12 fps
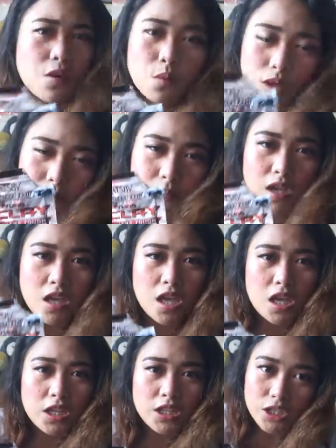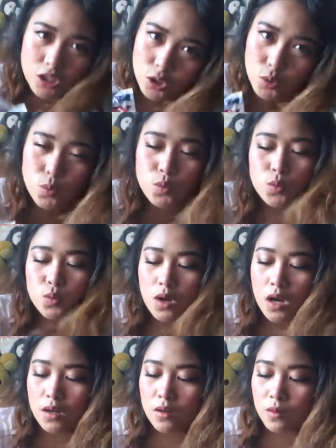want my hair to,
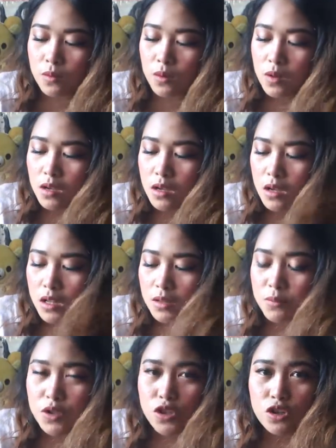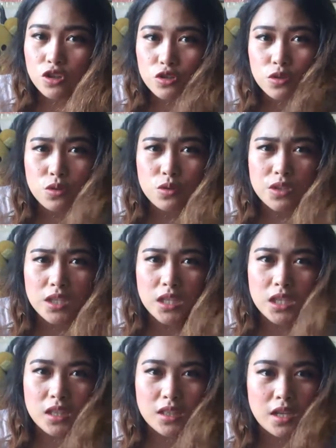ano, alam niyo yun, to look neat.